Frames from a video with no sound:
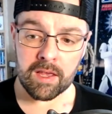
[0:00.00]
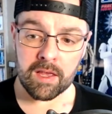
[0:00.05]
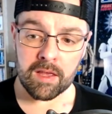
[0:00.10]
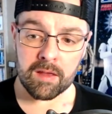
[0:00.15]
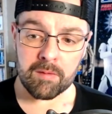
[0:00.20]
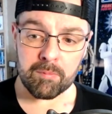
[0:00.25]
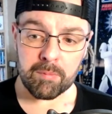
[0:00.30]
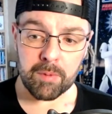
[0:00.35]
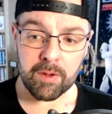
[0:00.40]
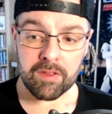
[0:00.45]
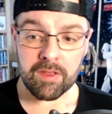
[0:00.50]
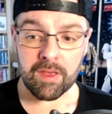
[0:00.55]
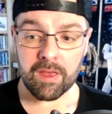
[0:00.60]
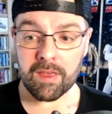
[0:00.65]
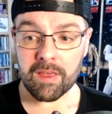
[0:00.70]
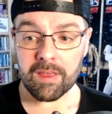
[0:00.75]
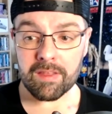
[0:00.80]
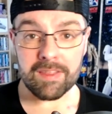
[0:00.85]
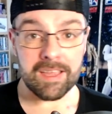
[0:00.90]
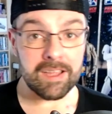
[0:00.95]
But
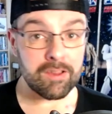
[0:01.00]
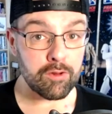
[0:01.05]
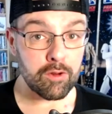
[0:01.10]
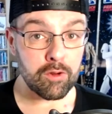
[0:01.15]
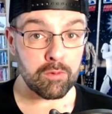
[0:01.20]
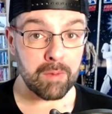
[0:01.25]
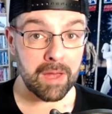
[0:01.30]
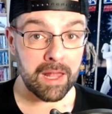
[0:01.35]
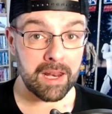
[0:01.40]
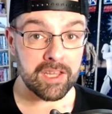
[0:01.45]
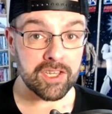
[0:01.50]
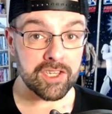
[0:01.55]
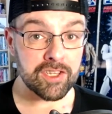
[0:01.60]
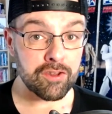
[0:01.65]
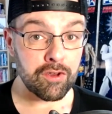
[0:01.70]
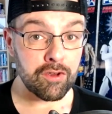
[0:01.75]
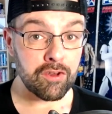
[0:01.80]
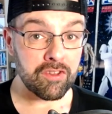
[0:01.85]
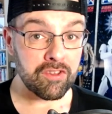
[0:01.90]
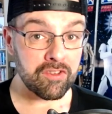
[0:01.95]
they do manage
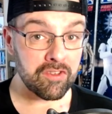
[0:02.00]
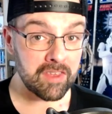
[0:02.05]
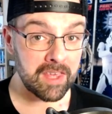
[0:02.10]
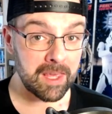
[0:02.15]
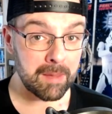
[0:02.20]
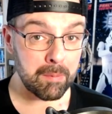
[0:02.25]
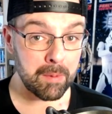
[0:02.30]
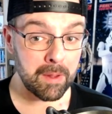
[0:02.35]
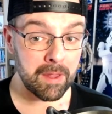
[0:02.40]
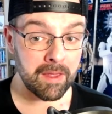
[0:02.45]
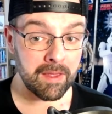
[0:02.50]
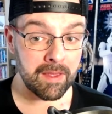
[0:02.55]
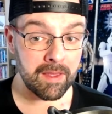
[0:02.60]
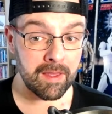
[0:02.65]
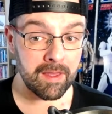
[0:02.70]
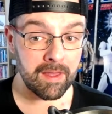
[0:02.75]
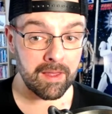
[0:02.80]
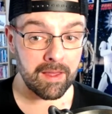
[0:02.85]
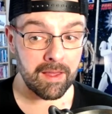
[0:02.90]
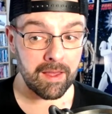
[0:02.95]
to escape.
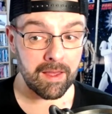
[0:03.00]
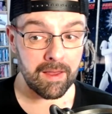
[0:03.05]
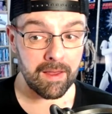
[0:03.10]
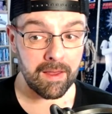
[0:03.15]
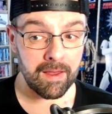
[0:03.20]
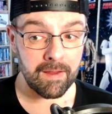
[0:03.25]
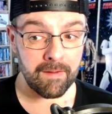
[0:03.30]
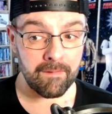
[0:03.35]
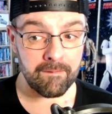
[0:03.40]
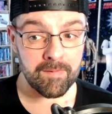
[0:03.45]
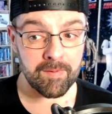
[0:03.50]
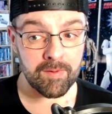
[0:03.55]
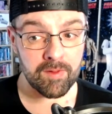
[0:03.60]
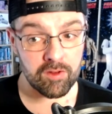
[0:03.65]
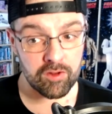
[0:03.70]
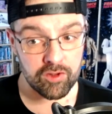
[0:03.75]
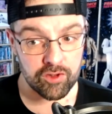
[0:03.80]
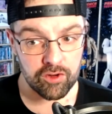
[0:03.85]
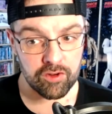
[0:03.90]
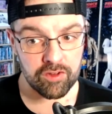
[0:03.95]

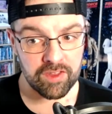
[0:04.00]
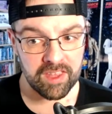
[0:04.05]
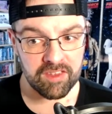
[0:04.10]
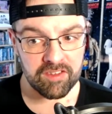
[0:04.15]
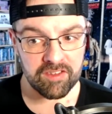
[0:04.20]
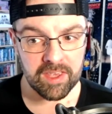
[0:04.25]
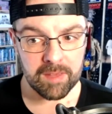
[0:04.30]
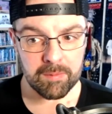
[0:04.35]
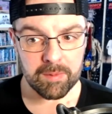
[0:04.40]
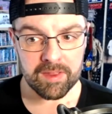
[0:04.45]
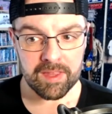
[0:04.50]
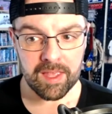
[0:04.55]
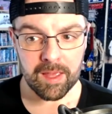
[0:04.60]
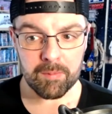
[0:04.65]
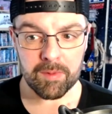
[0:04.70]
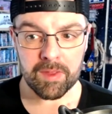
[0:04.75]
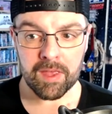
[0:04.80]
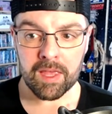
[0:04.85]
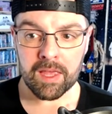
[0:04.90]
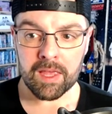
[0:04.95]
During the escape
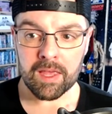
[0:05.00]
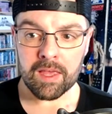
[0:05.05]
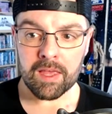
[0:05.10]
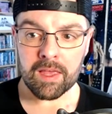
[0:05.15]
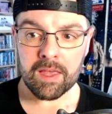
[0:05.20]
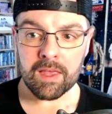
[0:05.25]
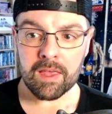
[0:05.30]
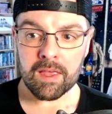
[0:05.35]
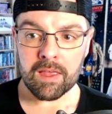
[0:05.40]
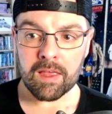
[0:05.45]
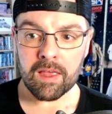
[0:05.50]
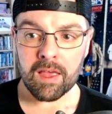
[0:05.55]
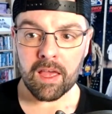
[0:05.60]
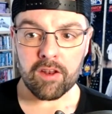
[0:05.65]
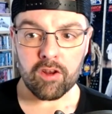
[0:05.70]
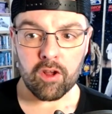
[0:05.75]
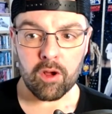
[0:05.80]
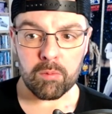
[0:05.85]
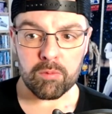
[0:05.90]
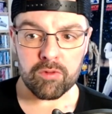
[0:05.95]
attempt, it
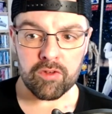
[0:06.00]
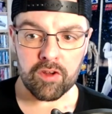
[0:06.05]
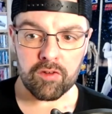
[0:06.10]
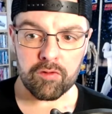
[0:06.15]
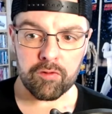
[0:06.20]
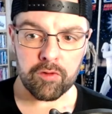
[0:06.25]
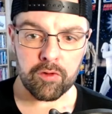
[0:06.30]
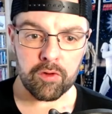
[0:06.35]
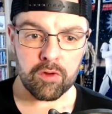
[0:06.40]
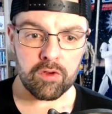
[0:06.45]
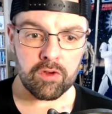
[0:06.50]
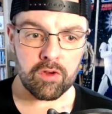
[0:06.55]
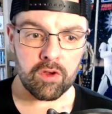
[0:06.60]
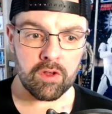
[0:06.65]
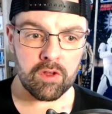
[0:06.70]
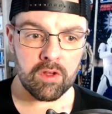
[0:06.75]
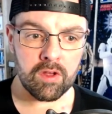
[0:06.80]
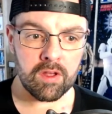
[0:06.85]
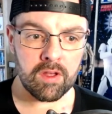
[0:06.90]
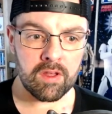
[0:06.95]
comes out through
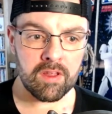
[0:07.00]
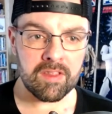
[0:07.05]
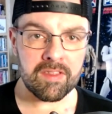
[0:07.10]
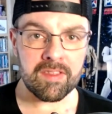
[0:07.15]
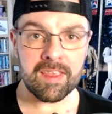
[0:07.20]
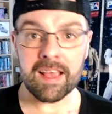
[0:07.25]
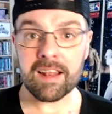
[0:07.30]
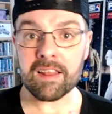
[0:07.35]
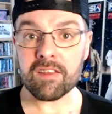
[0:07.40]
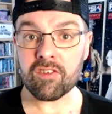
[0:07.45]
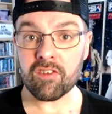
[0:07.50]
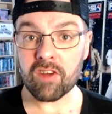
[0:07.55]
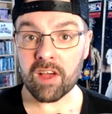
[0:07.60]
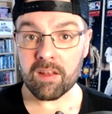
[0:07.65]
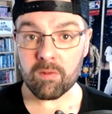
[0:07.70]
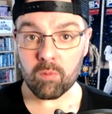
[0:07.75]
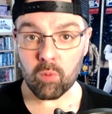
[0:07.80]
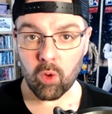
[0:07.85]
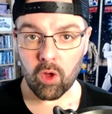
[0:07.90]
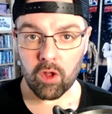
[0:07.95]

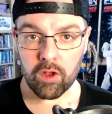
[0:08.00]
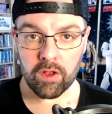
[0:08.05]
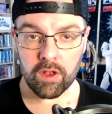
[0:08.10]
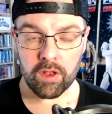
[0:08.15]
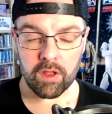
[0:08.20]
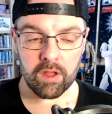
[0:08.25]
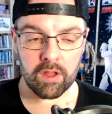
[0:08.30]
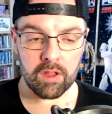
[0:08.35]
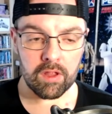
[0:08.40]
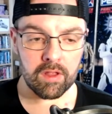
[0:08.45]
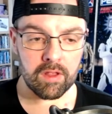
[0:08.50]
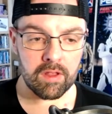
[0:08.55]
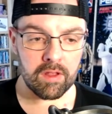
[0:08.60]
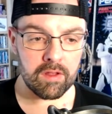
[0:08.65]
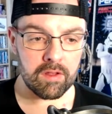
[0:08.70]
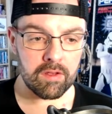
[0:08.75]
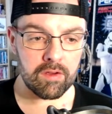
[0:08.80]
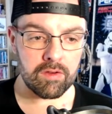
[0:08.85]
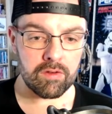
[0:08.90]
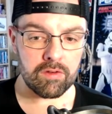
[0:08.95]
Teletran 1,
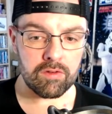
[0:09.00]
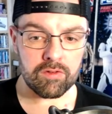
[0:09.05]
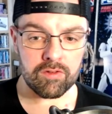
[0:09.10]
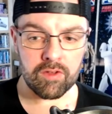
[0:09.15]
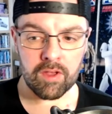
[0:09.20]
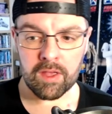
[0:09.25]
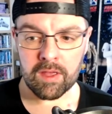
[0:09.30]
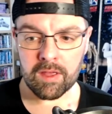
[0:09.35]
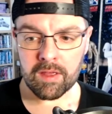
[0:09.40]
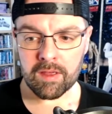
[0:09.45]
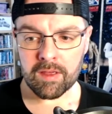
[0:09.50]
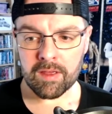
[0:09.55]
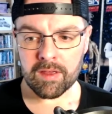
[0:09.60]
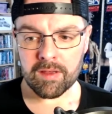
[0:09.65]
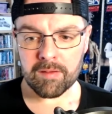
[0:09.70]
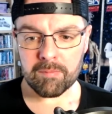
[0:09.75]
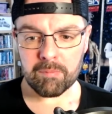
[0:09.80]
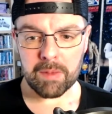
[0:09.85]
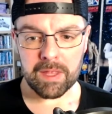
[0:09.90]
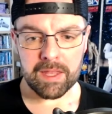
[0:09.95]
who's
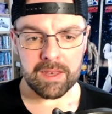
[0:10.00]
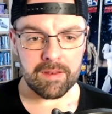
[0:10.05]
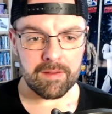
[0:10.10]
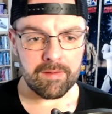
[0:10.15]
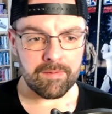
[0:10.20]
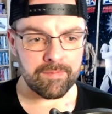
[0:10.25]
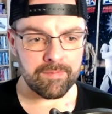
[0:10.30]
been,